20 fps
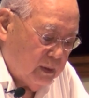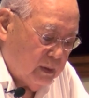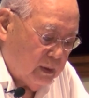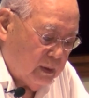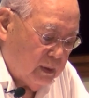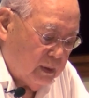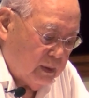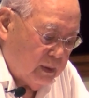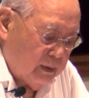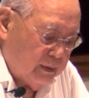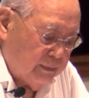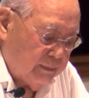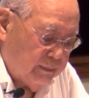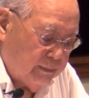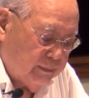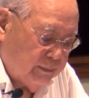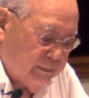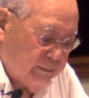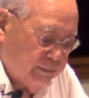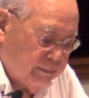
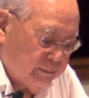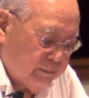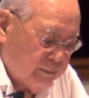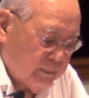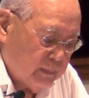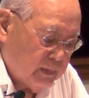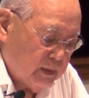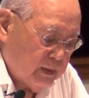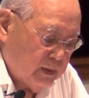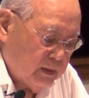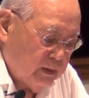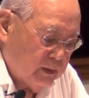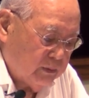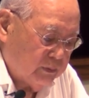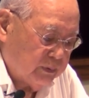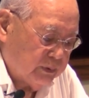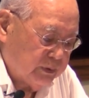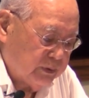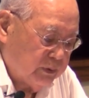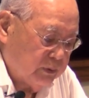um, there
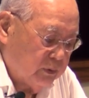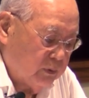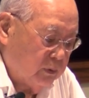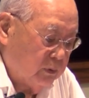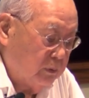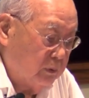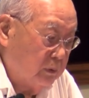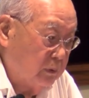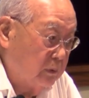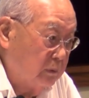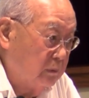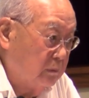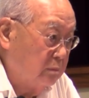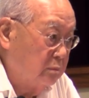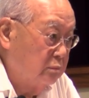was no